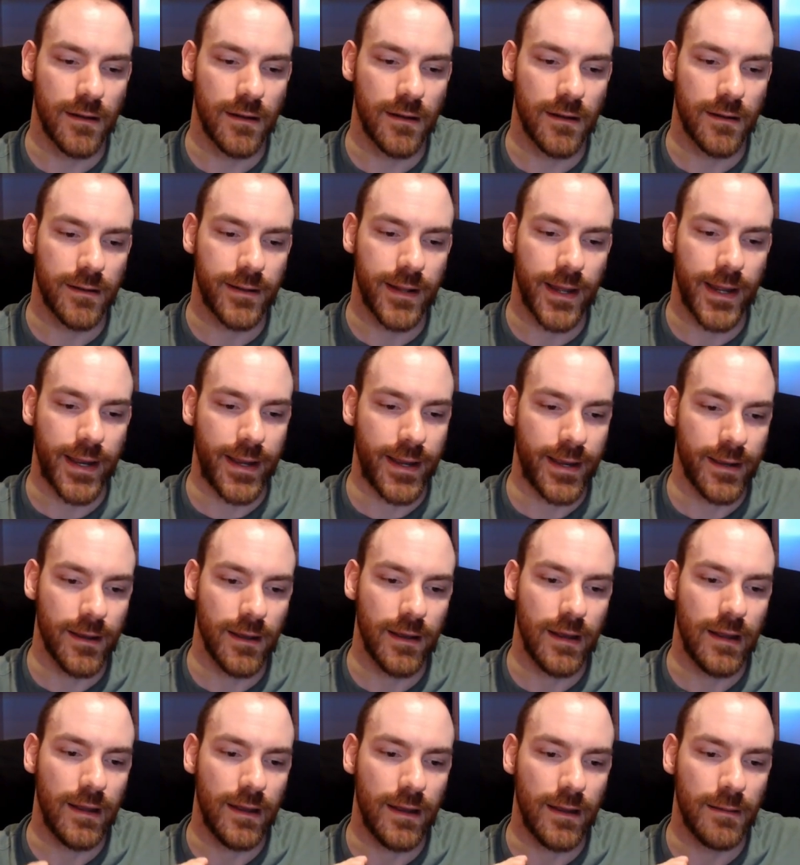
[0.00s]
They
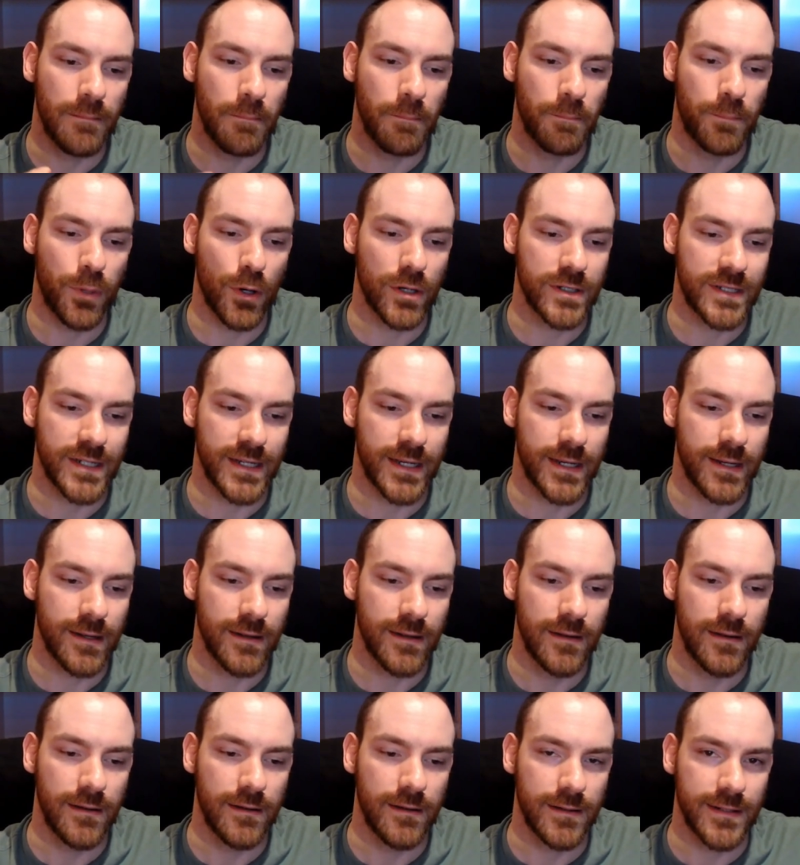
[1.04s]
embody
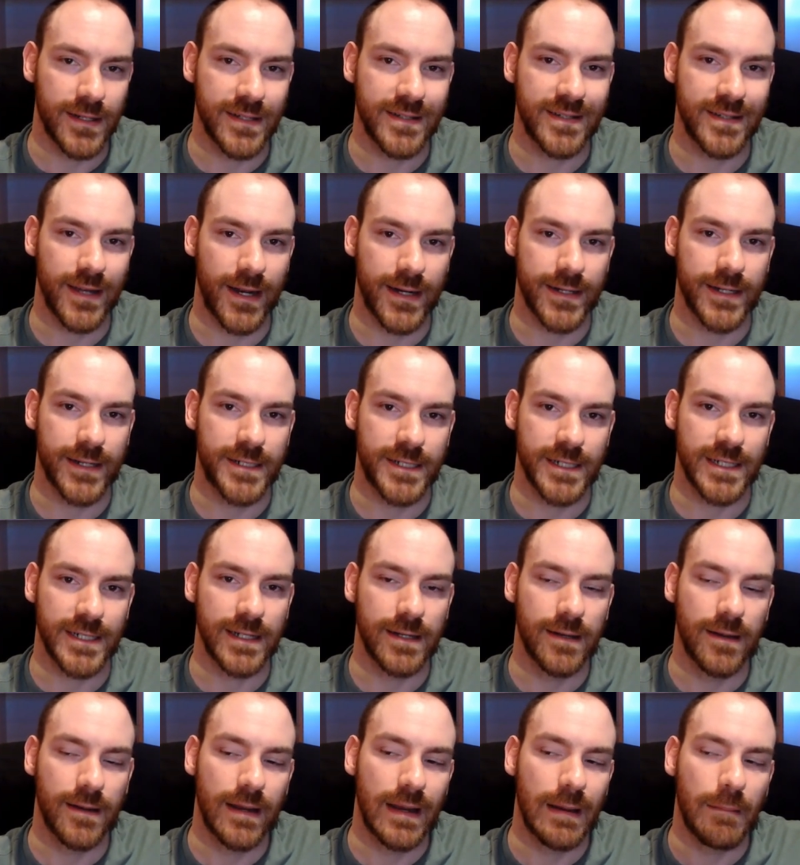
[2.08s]
this energy
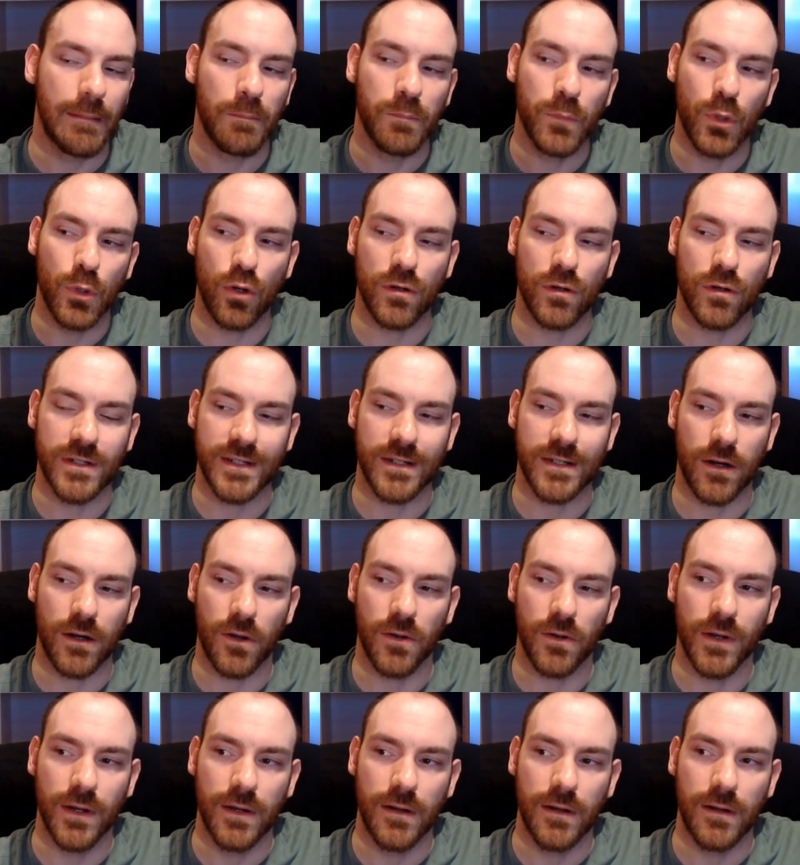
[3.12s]
more so
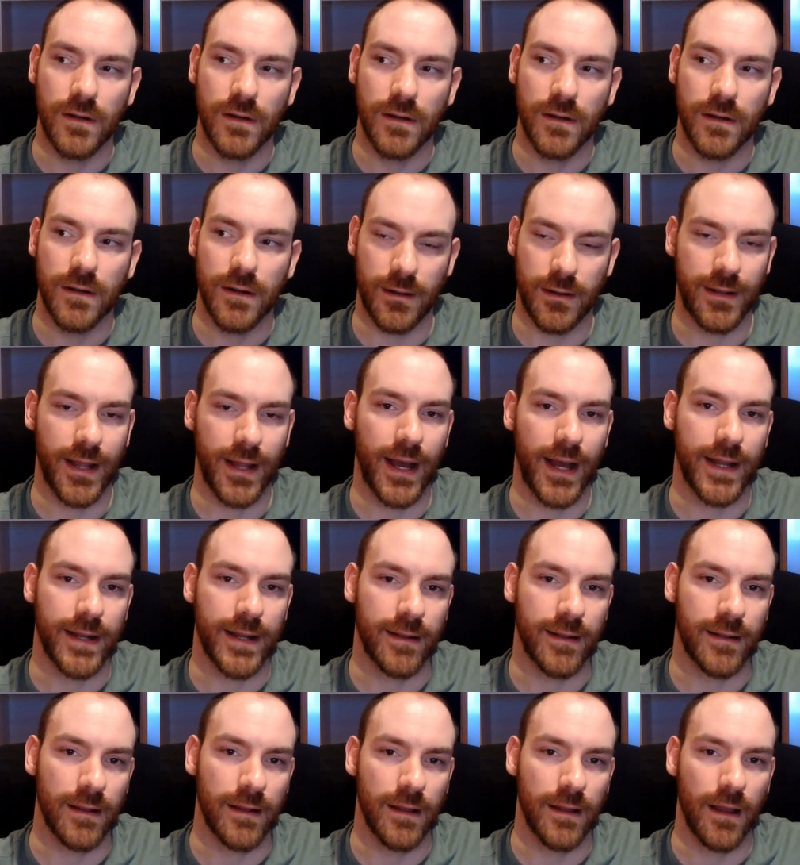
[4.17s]

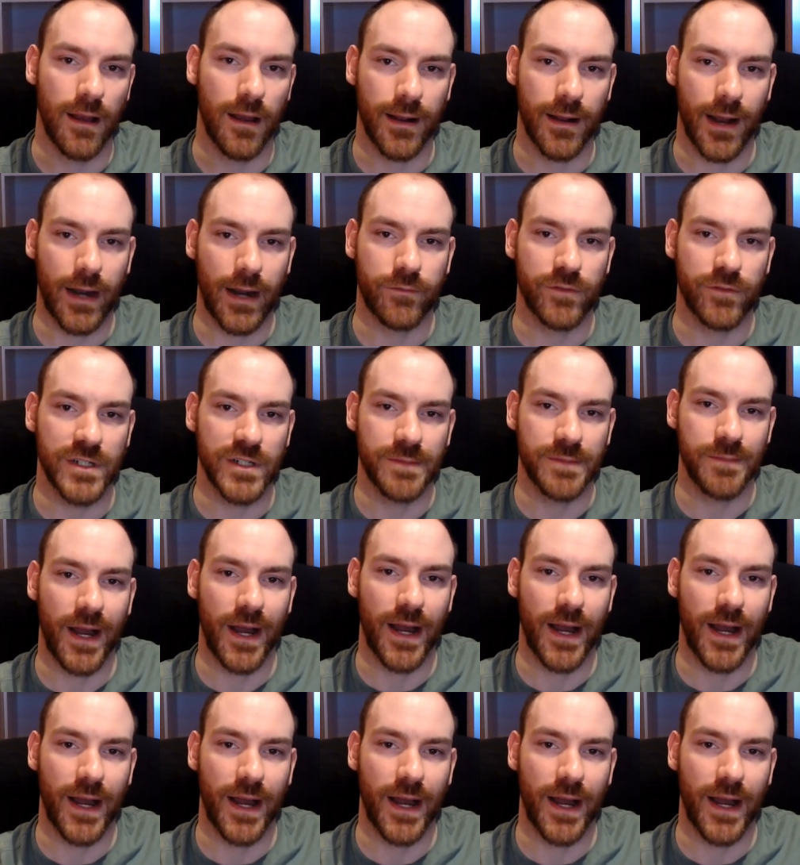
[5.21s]
than an average man.